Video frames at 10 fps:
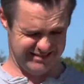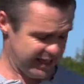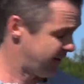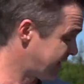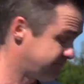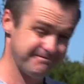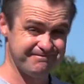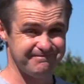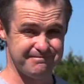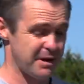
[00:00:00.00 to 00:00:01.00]
anyway,
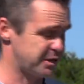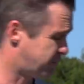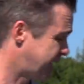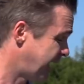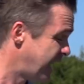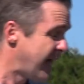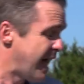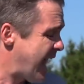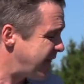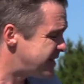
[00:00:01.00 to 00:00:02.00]
much better.
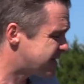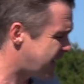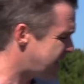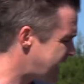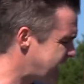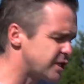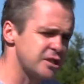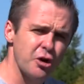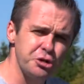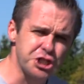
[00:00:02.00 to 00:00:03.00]
And this car, it's
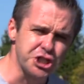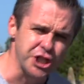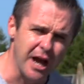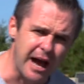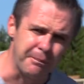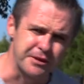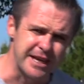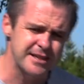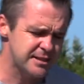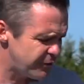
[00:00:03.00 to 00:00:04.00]
so sharp.
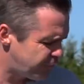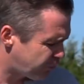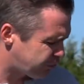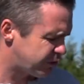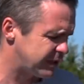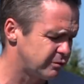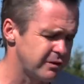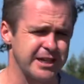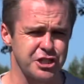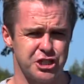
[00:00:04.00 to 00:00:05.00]
The SC430 looked
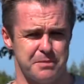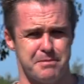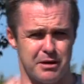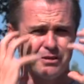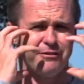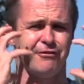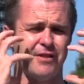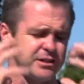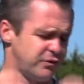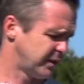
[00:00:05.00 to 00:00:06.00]
like a chipmunk with a
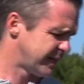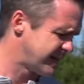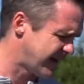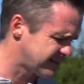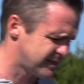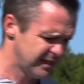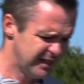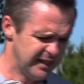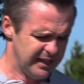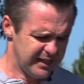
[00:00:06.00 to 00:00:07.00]
face full of nuts
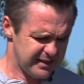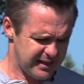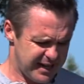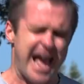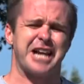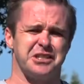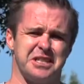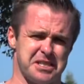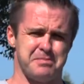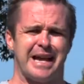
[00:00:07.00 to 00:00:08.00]
that it
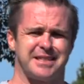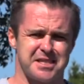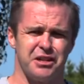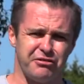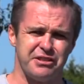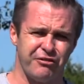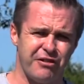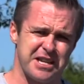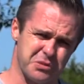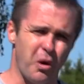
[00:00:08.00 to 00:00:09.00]
actually smacked itself in the
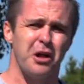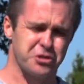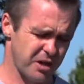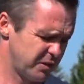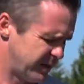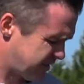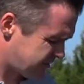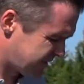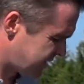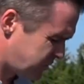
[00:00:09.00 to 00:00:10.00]
face while trying to eat
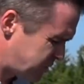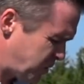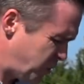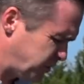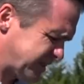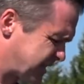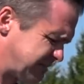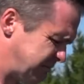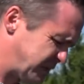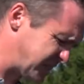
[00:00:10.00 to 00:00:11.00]
those nuts. It was all just
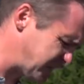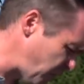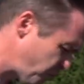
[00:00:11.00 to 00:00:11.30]
so